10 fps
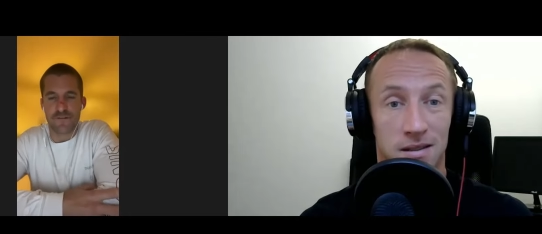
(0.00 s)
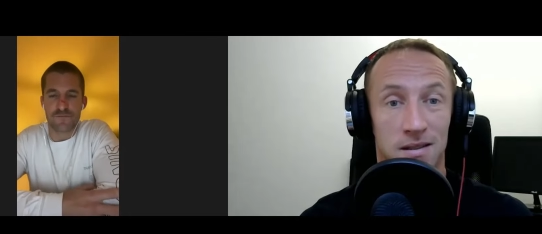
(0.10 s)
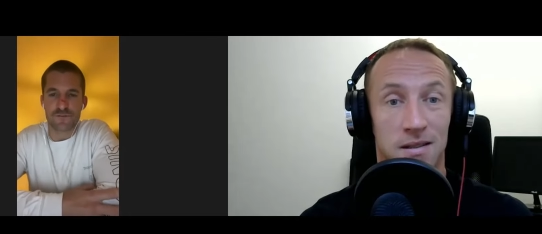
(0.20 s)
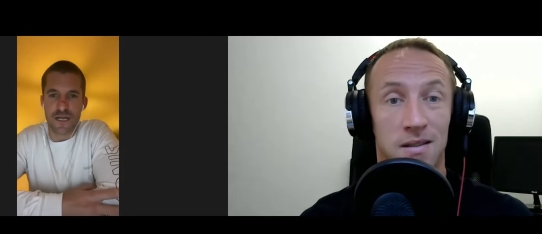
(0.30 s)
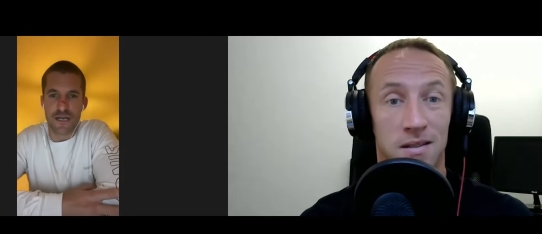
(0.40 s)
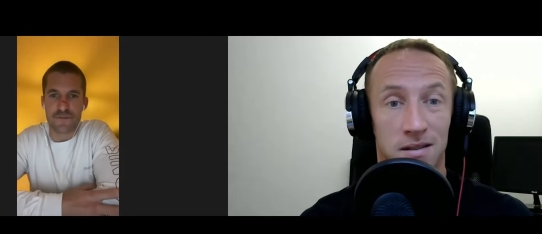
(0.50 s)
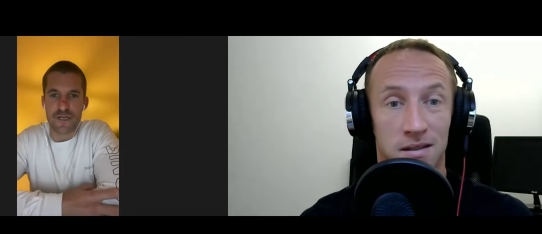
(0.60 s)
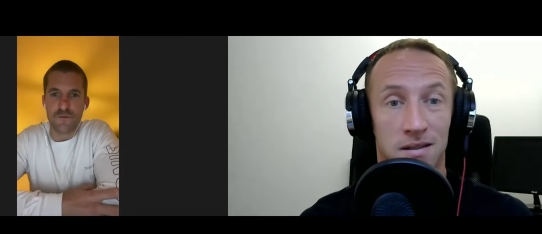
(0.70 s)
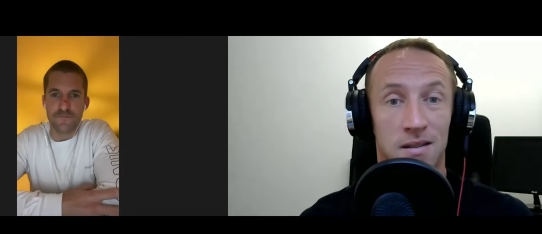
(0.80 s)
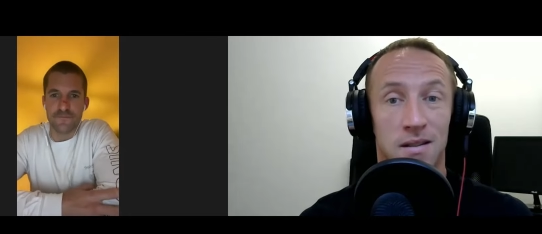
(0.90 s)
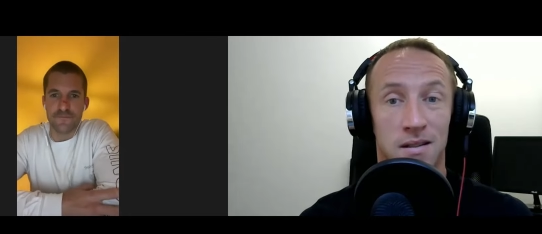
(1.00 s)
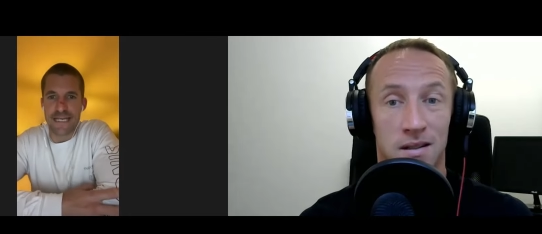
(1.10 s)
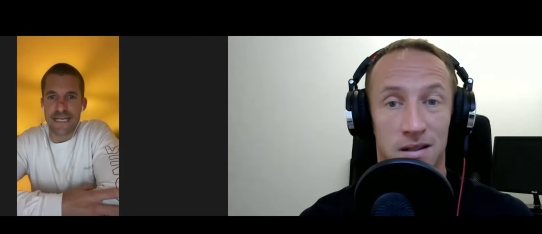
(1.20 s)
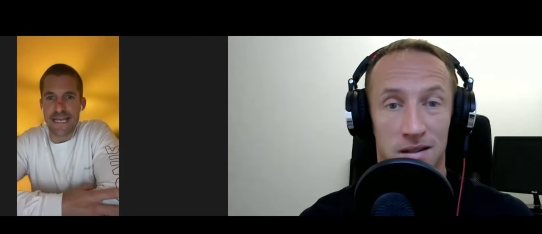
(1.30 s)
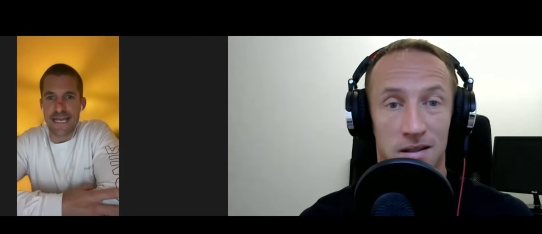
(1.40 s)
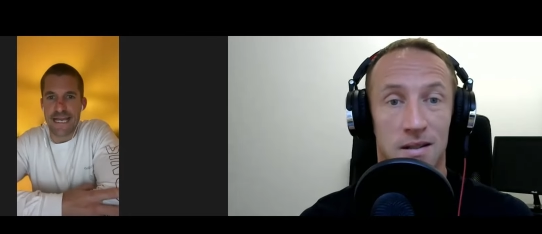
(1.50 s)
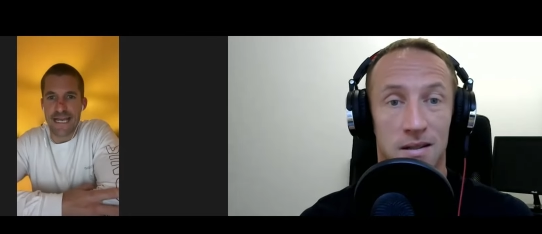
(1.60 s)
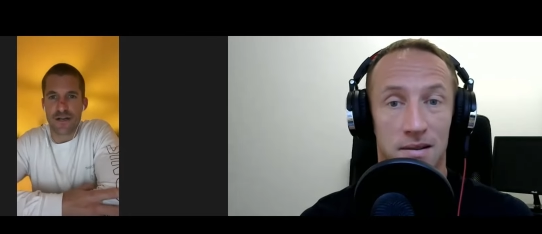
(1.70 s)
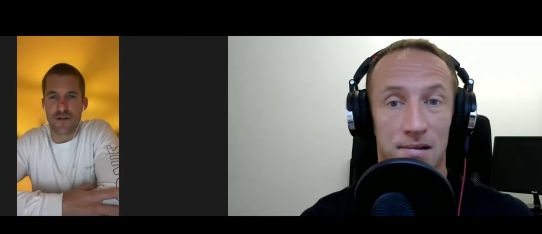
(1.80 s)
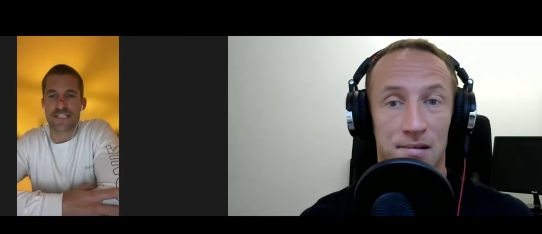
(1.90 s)
Speaker 1: full time job, and
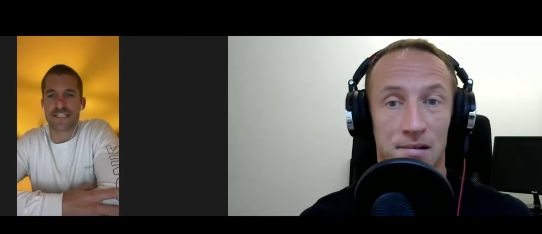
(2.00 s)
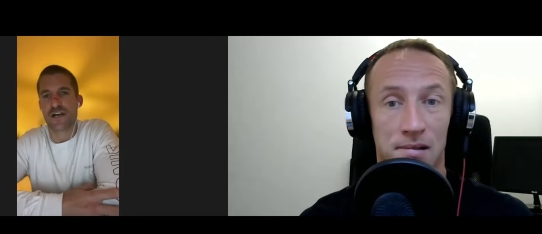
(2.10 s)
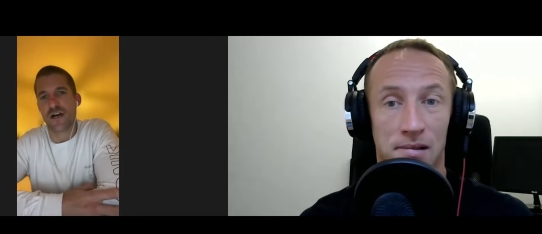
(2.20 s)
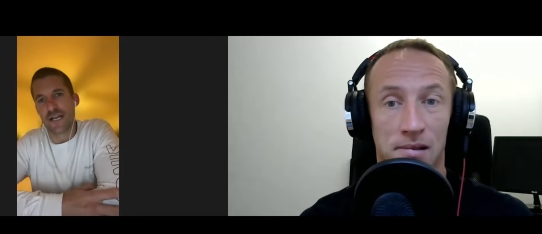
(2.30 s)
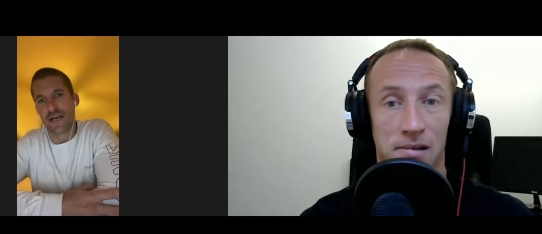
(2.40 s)
then on the side,